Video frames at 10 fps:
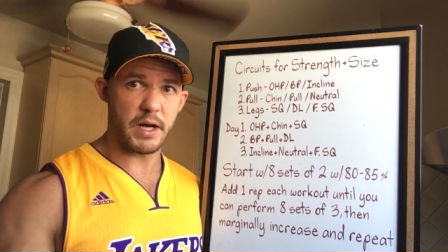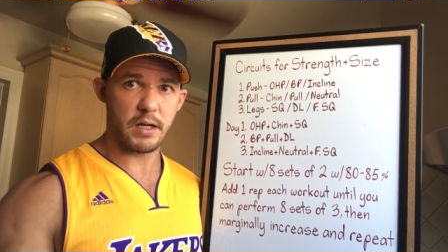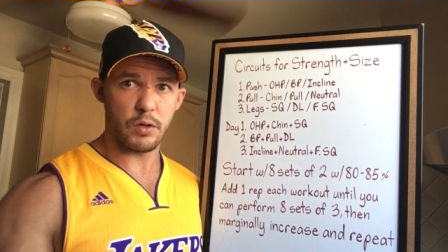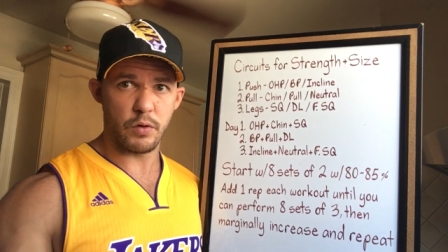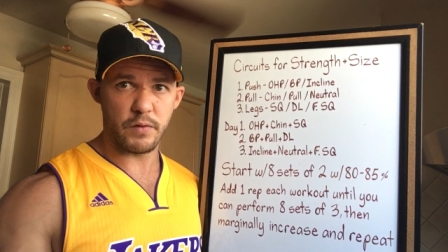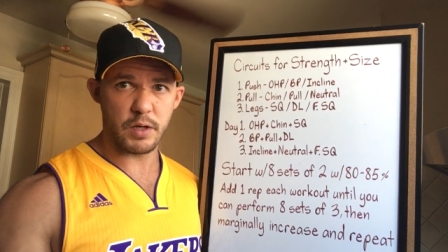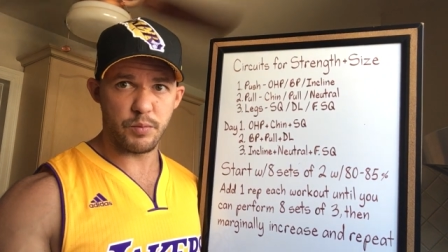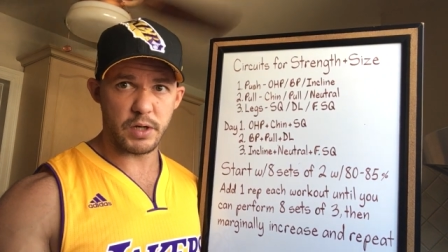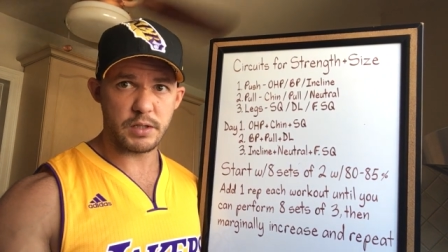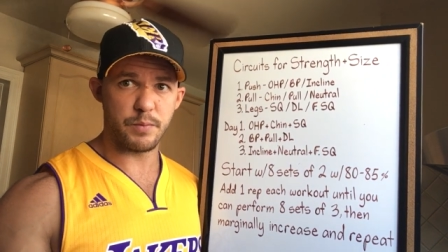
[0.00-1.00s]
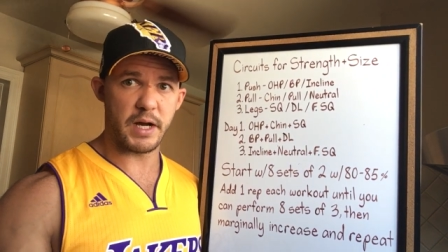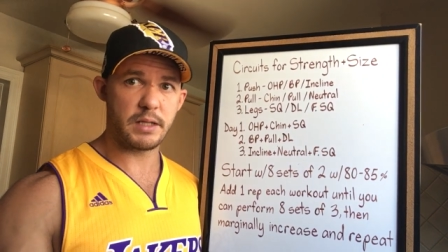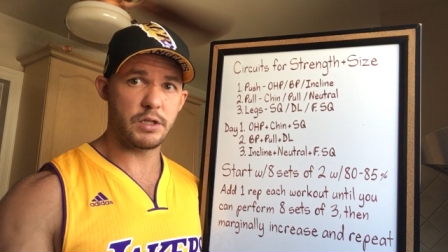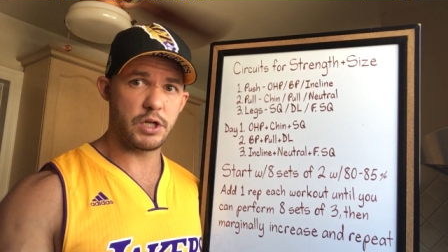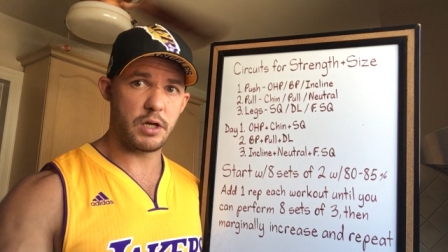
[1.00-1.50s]
back to overhead press,
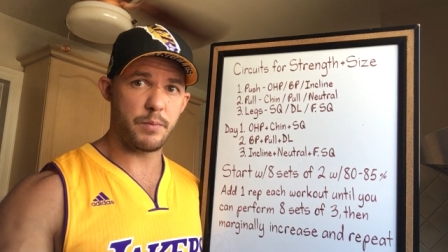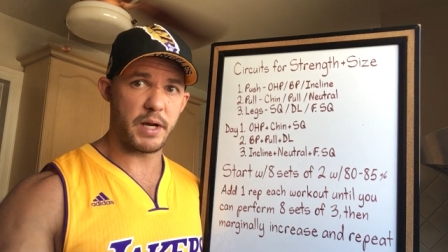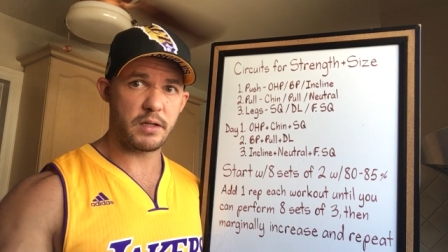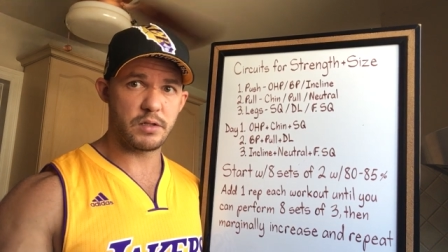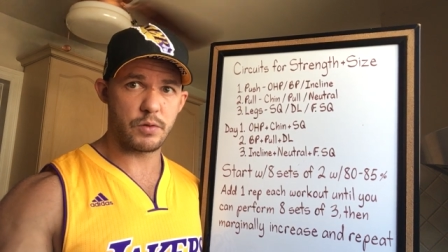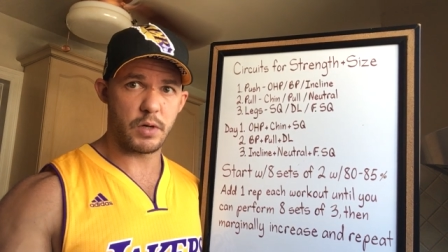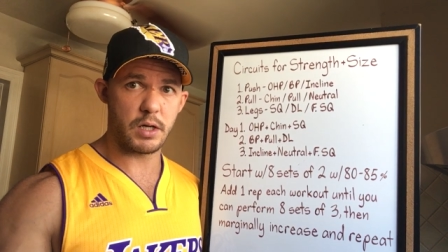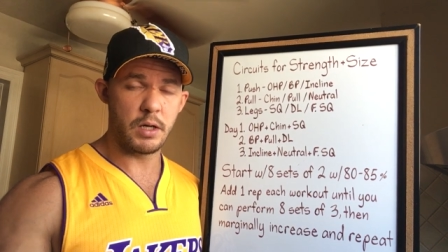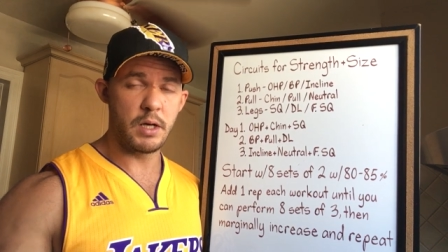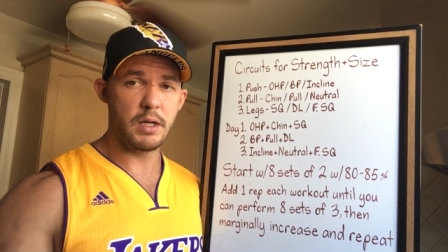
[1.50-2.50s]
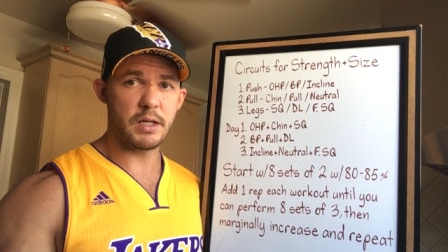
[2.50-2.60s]
back to chin up, back to squat.